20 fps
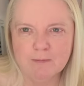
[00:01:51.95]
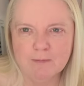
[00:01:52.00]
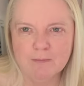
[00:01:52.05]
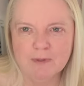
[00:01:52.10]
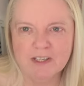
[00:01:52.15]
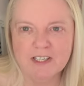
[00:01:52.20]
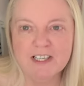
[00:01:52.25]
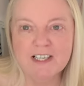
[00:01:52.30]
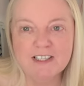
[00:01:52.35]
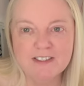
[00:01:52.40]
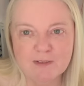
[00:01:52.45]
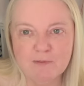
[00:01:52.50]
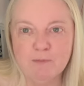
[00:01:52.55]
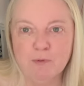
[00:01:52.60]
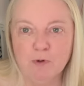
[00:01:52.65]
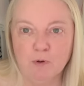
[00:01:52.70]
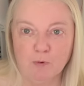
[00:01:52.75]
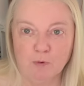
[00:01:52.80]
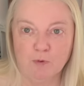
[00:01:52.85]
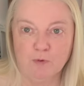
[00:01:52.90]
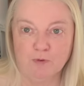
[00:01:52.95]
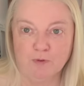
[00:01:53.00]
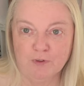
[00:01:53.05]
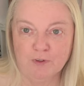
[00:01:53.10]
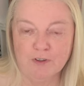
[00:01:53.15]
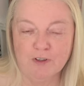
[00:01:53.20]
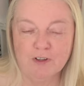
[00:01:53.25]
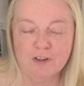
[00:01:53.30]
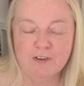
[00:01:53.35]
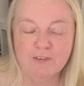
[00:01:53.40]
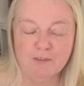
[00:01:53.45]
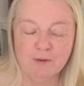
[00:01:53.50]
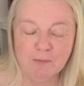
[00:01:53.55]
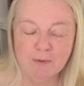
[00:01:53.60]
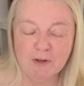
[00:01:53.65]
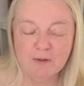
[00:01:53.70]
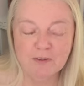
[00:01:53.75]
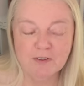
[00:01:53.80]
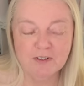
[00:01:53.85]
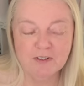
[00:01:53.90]
but it is important for
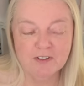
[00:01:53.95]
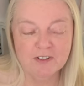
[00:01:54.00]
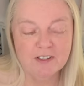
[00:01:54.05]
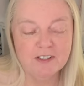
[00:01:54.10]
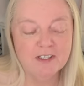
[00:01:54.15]
both